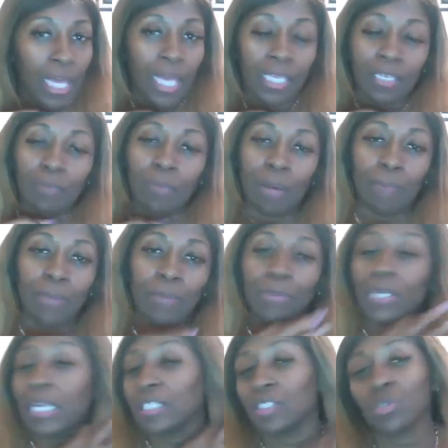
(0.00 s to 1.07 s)
I love my
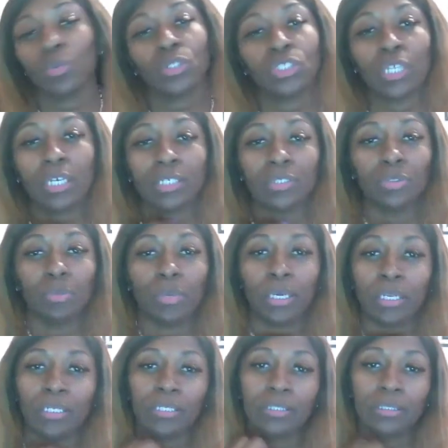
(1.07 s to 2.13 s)
people, and I just want y'all to do
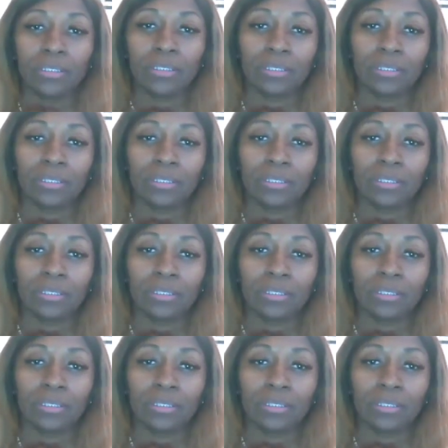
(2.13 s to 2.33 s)
better.